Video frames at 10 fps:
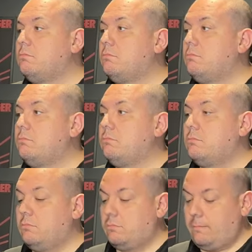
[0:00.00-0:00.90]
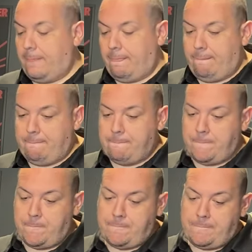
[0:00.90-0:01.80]

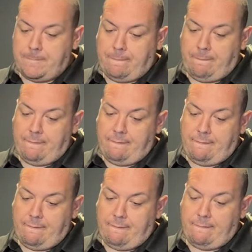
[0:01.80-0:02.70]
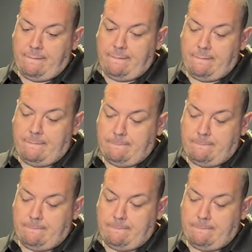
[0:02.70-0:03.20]
This person isn't speaking.